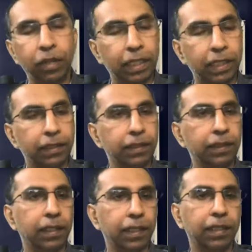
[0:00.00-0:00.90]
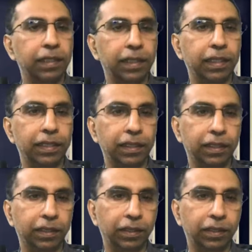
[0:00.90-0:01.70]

weaknesses and constraints,